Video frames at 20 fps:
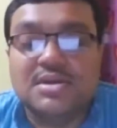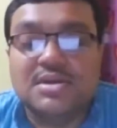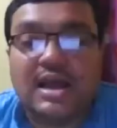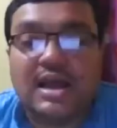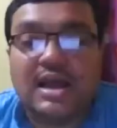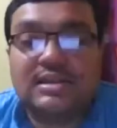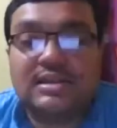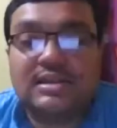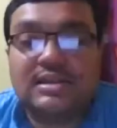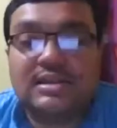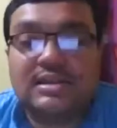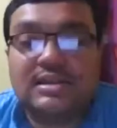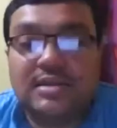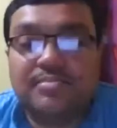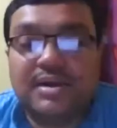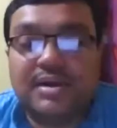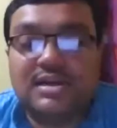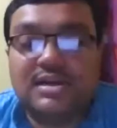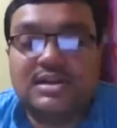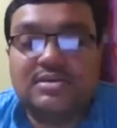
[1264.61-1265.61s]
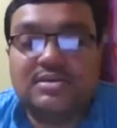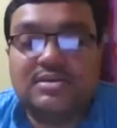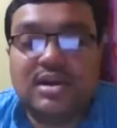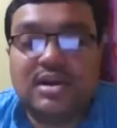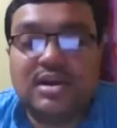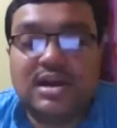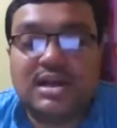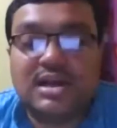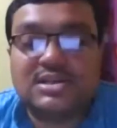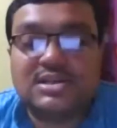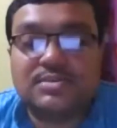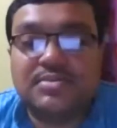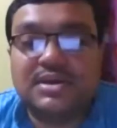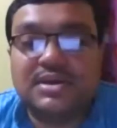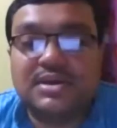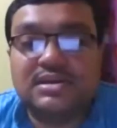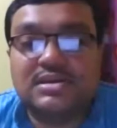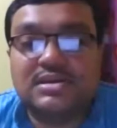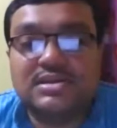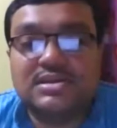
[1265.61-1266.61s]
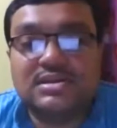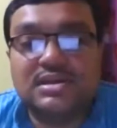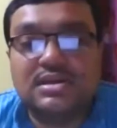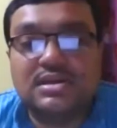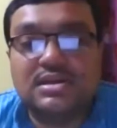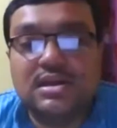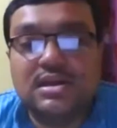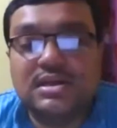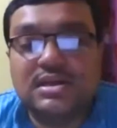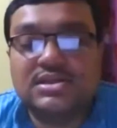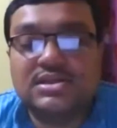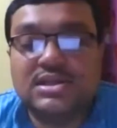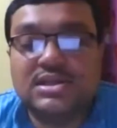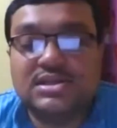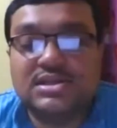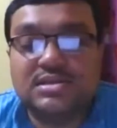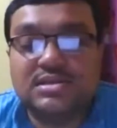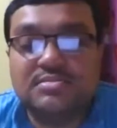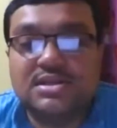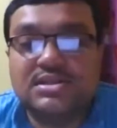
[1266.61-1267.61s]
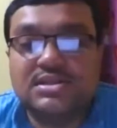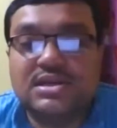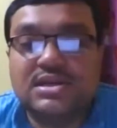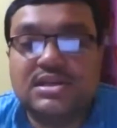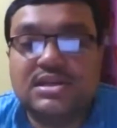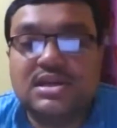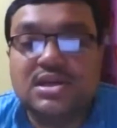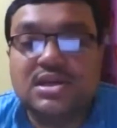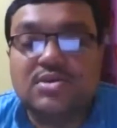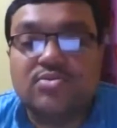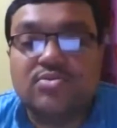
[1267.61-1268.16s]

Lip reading: and that particular aspect is the religious imagery.